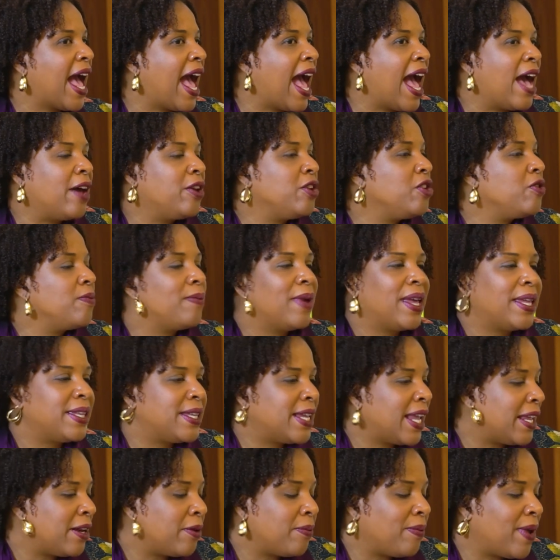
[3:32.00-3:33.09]
How do you
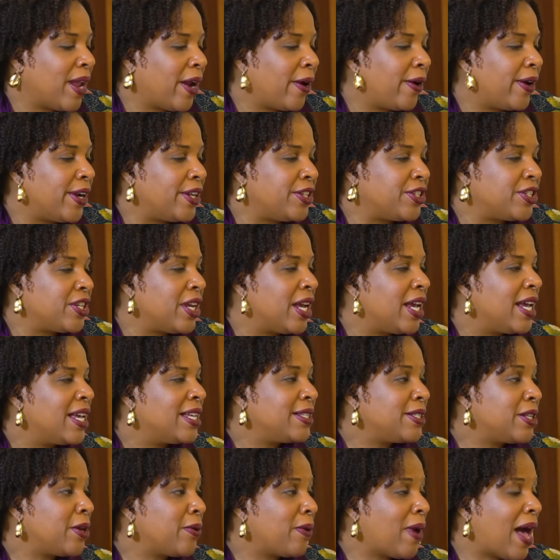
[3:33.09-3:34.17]
maintain a marriage?
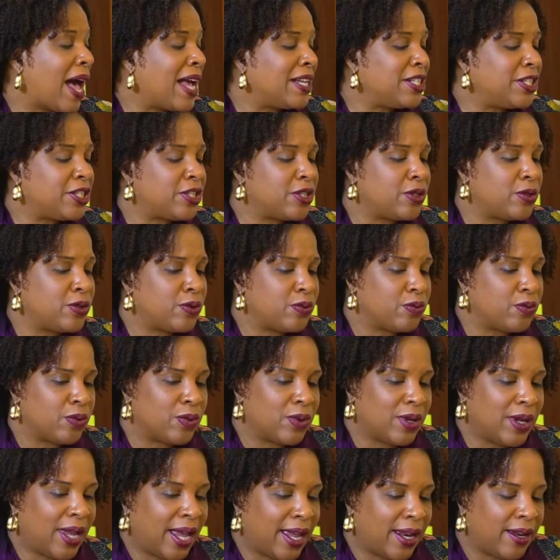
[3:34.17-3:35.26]
So I just
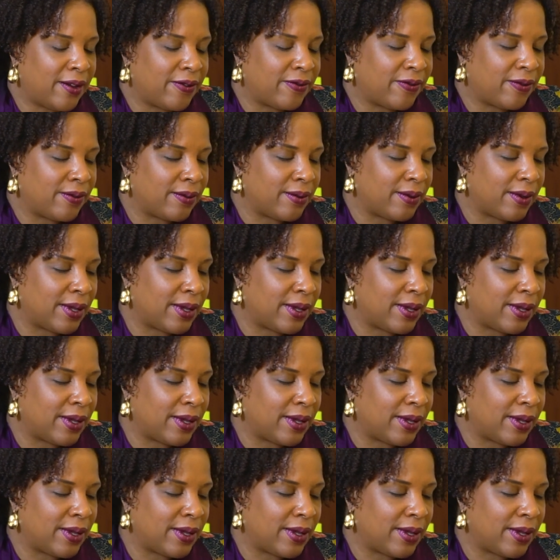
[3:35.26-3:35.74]
kind of